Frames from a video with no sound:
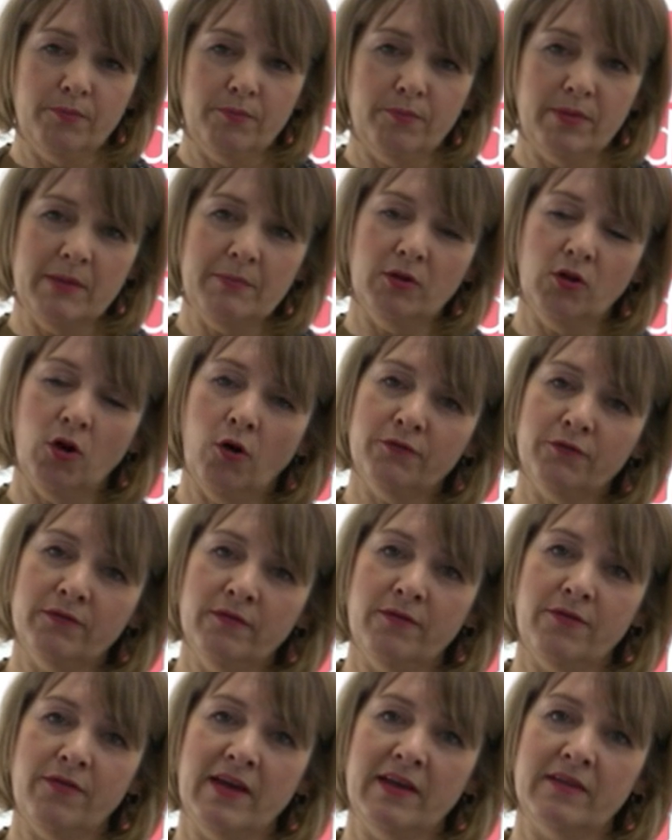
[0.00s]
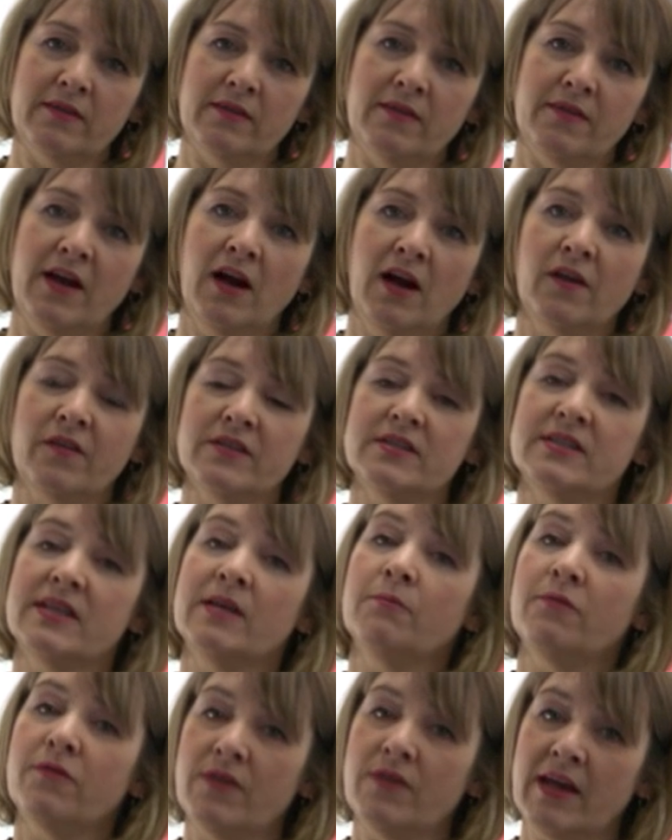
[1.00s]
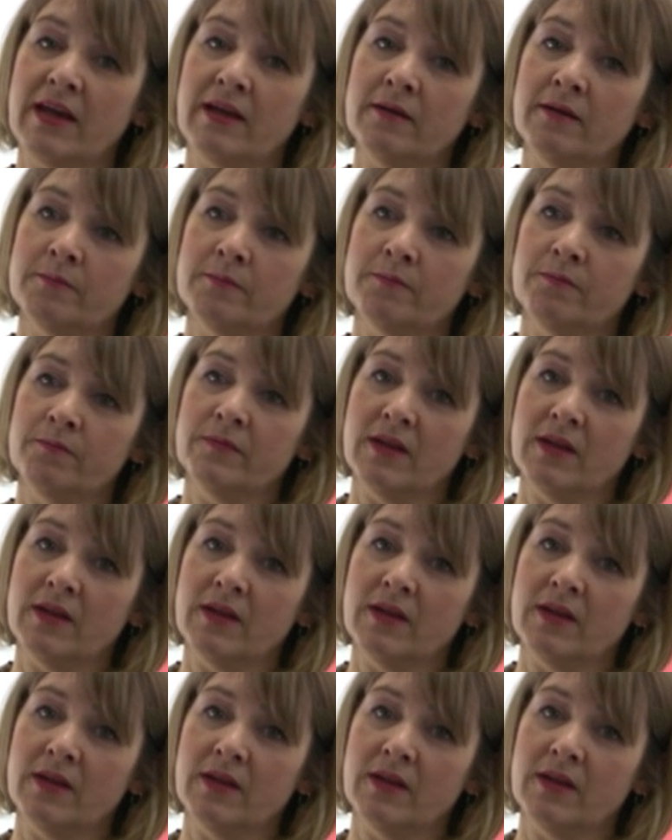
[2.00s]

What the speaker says: People often think that they are the same thing.